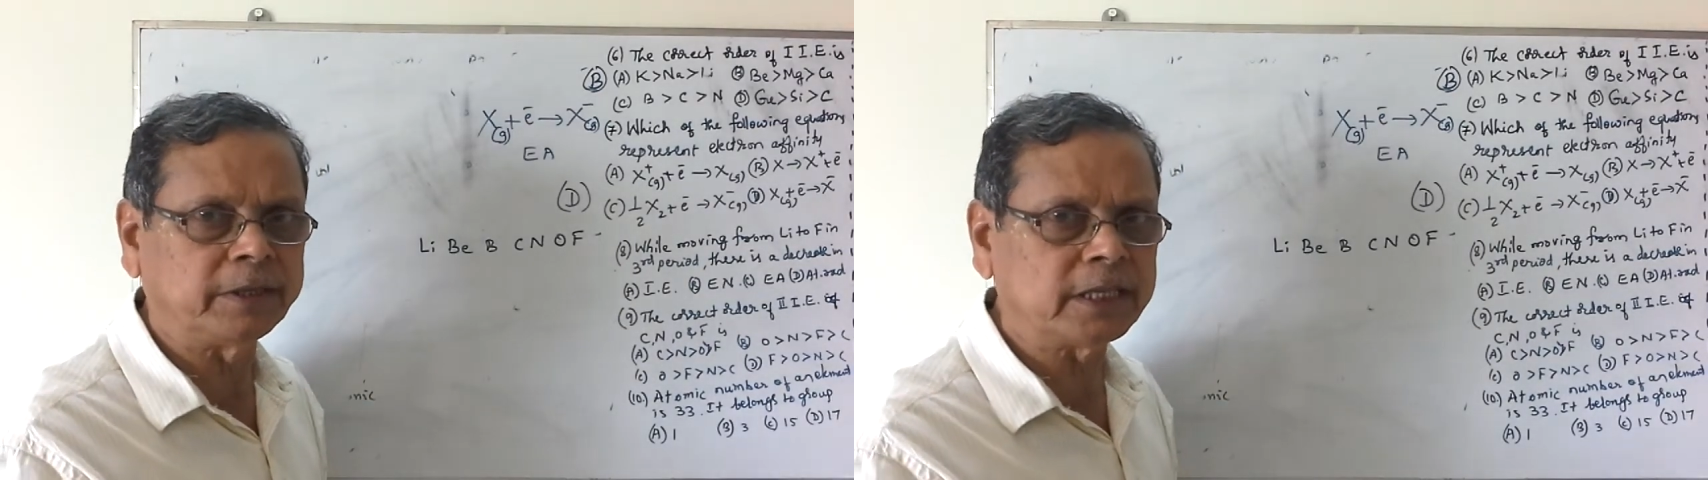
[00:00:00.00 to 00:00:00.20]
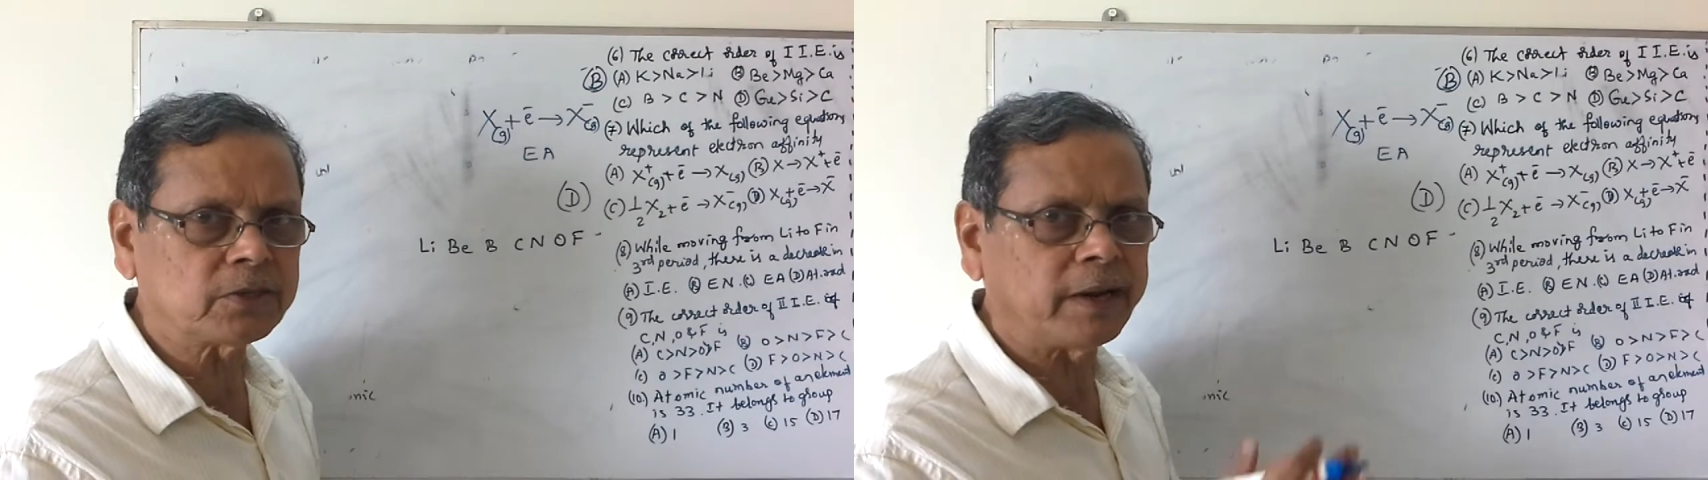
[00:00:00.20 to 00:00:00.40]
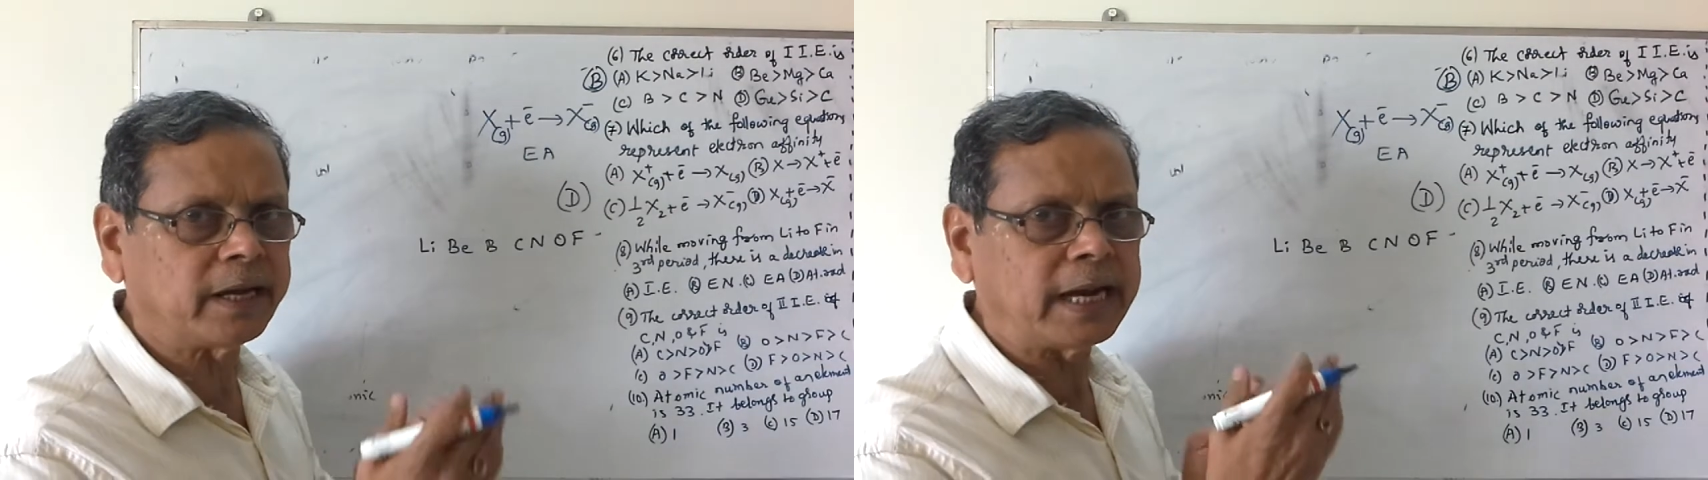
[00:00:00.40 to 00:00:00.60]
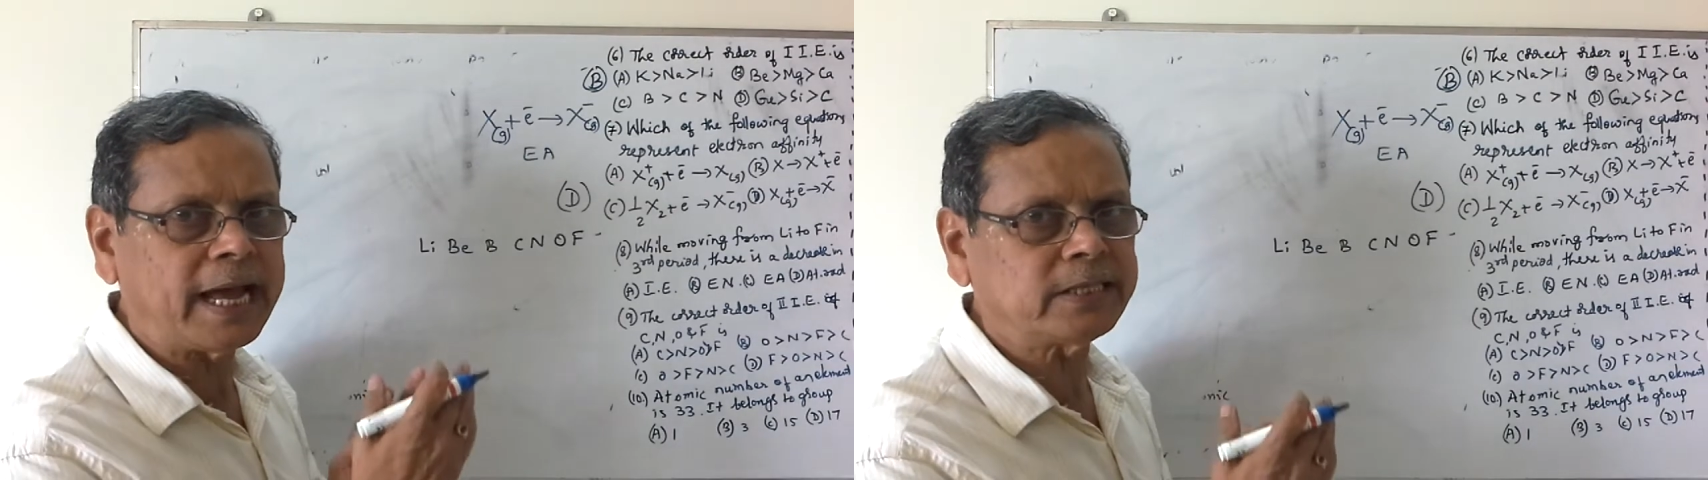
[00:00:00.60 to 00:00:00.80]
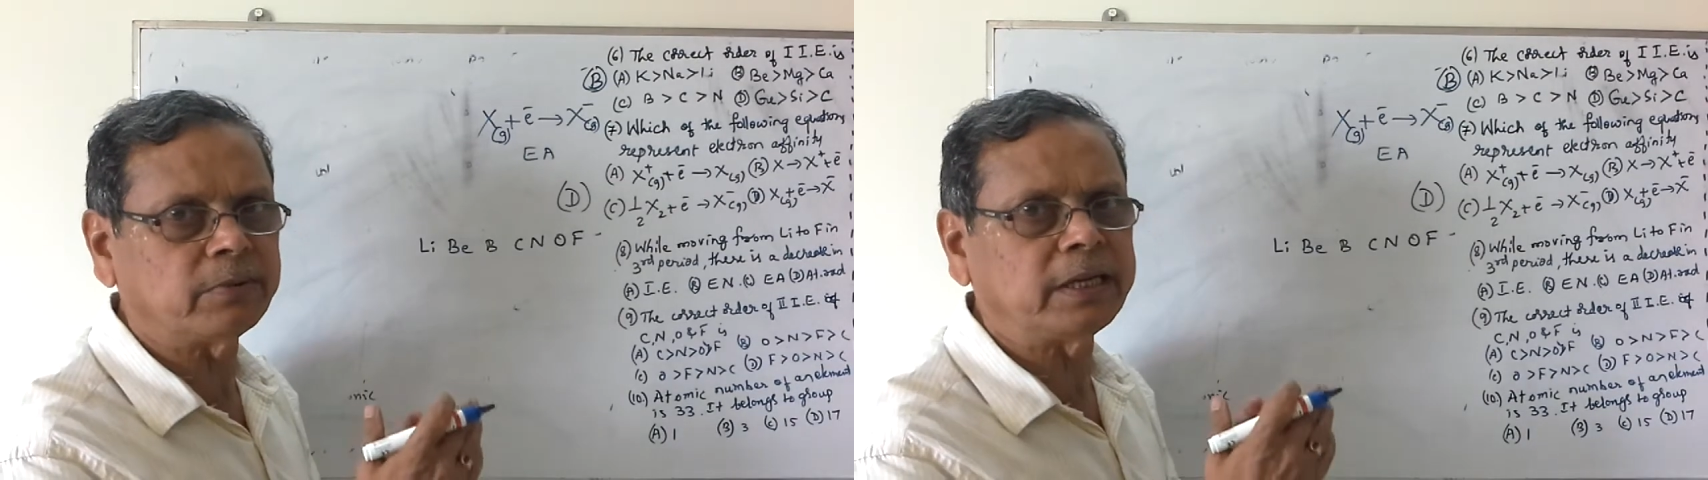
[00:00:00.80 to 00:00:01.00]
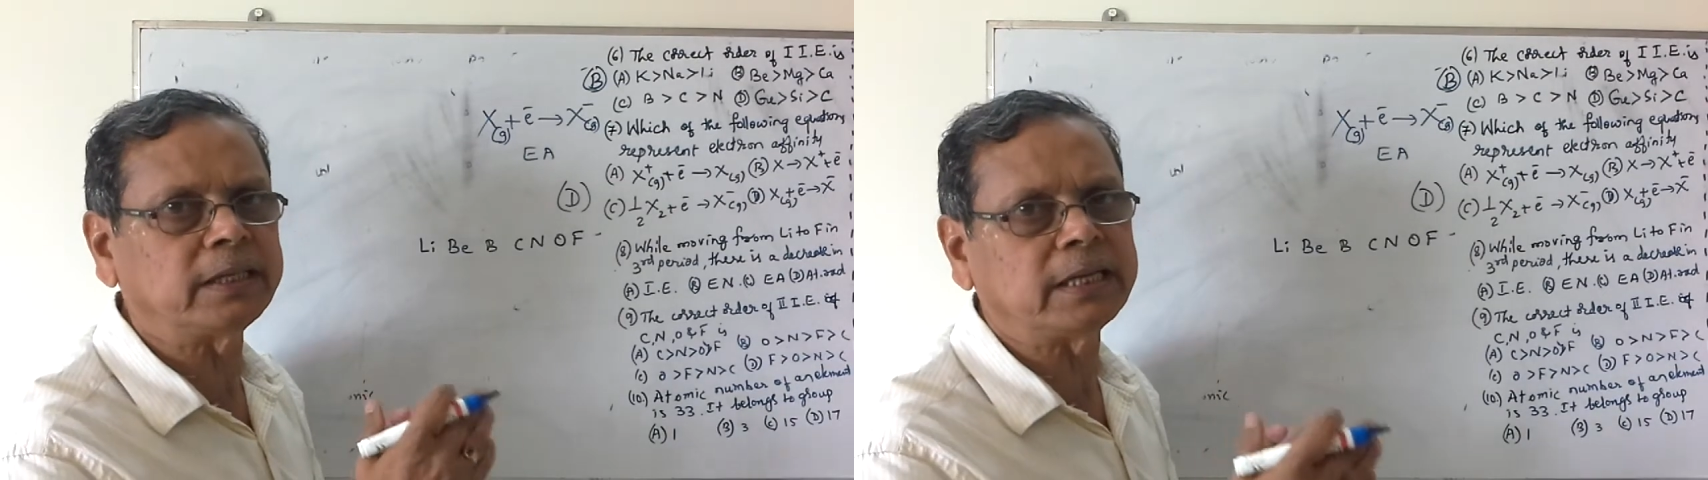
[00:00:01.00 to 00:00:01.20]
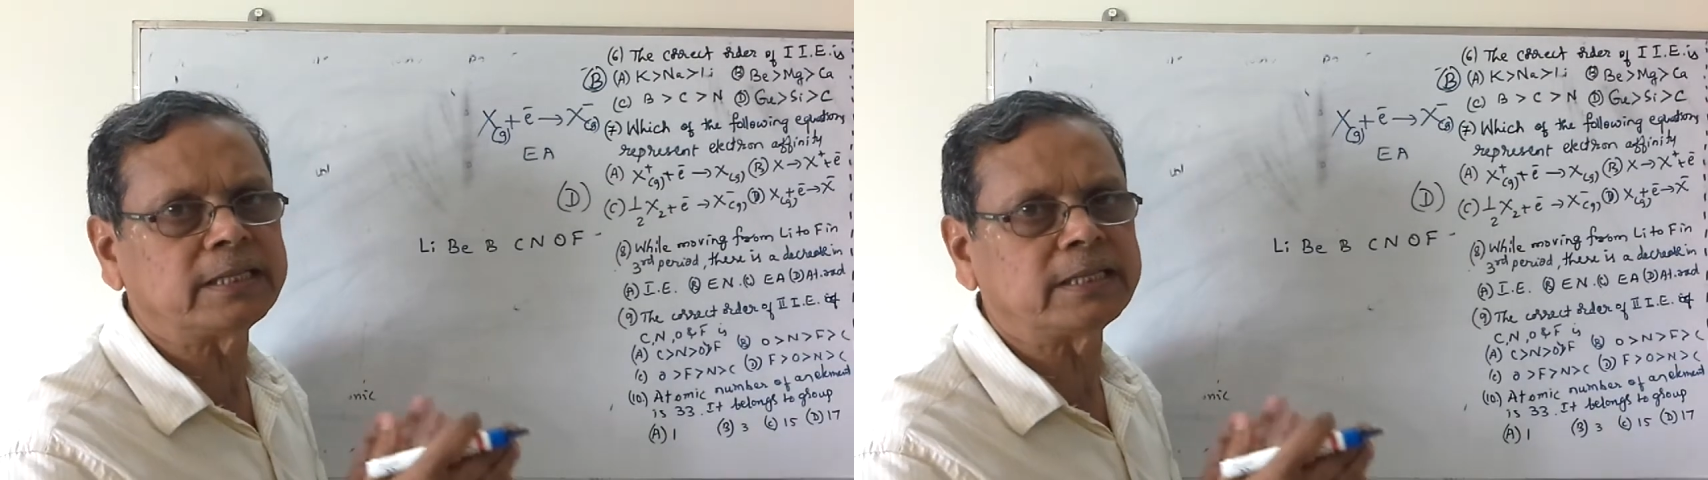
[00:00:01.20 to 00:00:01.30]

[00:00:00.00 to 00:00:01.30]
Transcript: That's why gradually there